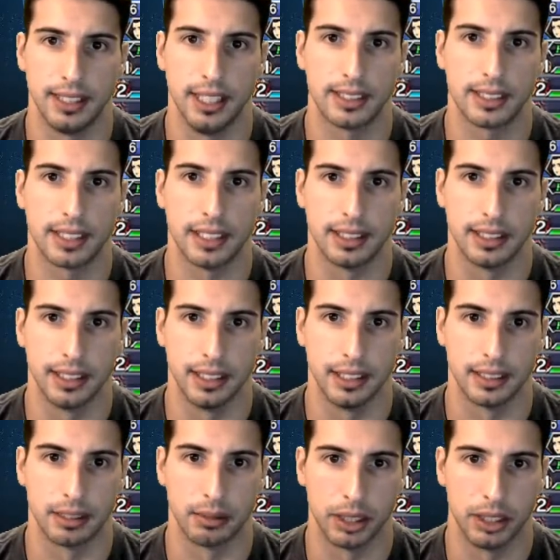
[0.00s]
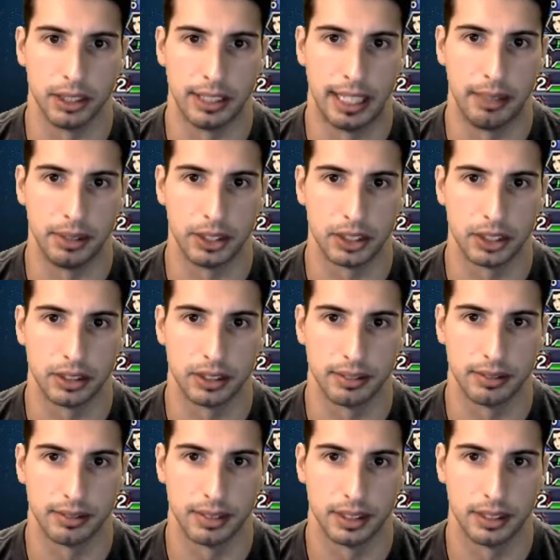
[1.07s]
going to deal some good damage.
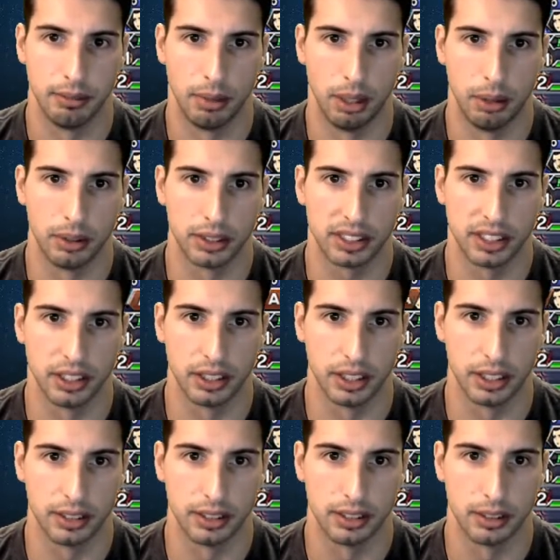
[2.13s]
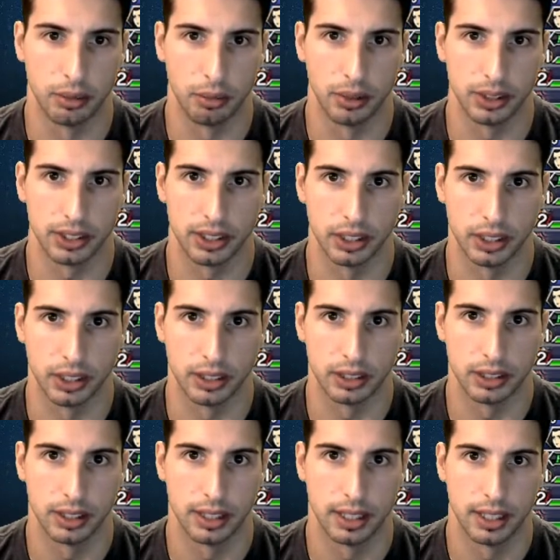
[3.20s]
But we're still good. We're still good.
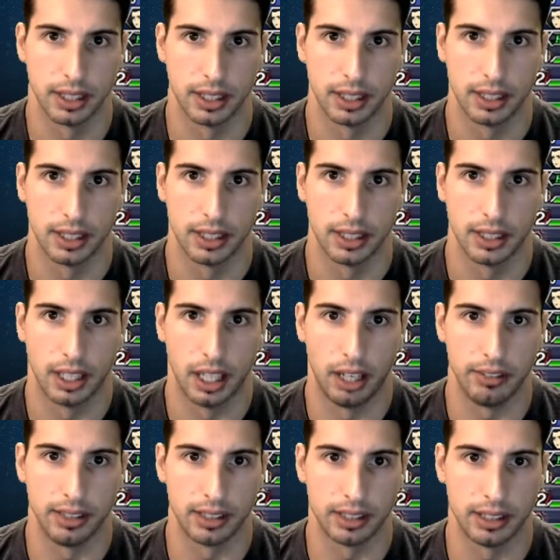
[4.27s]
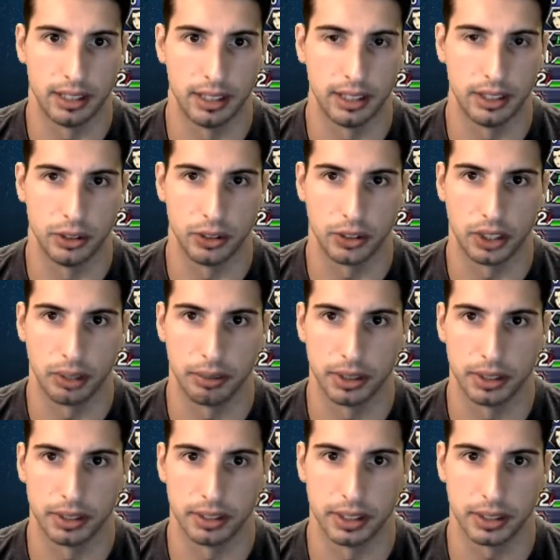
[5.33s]
Obviously, you summon your
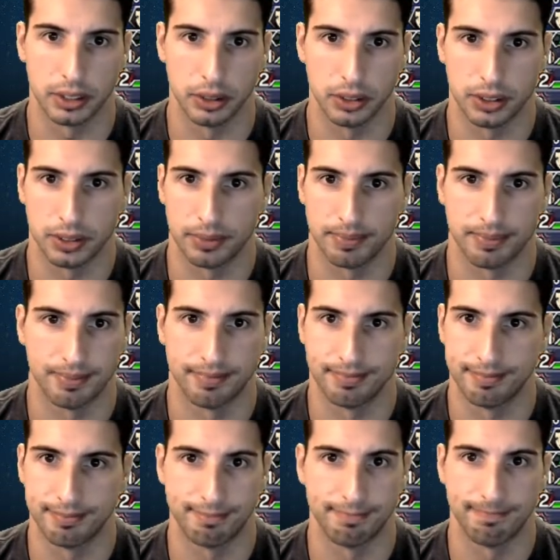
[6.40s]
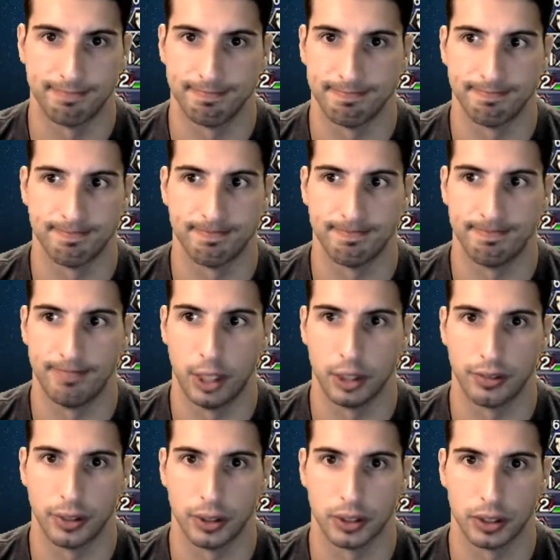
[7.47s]
crystals on the
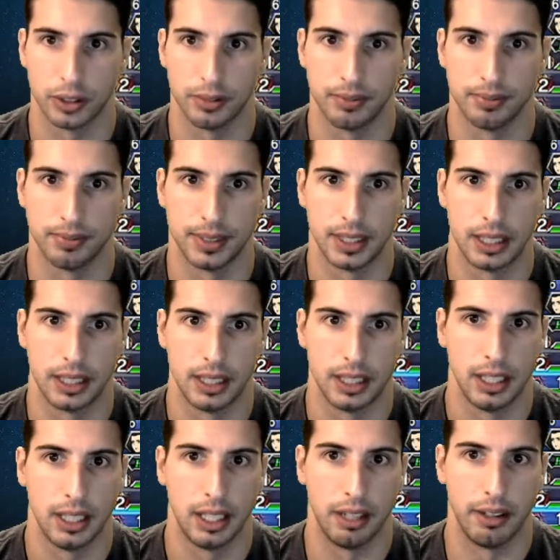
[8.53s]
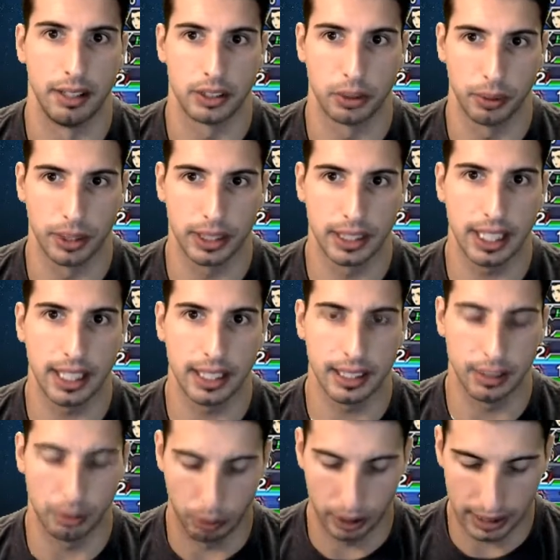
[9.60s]
first turn. All right, so we're gonna
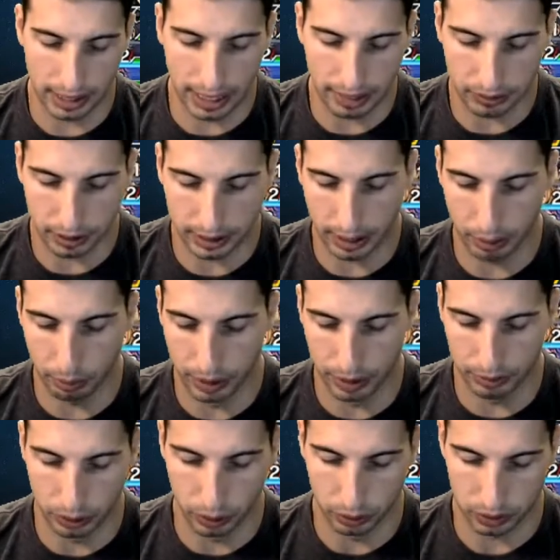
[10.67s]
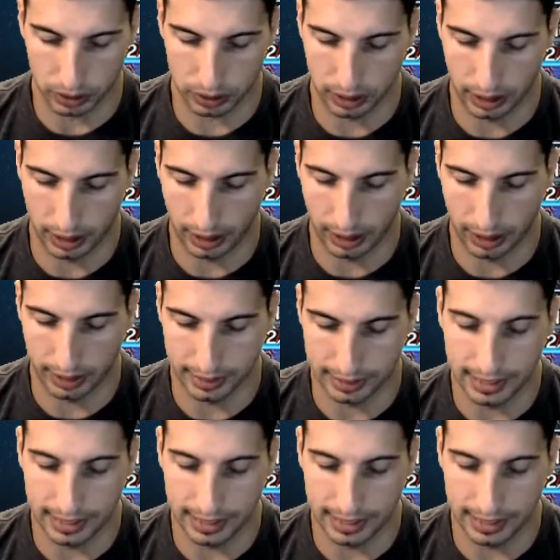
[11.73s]
we're gonna have to get rid of those. Uh, they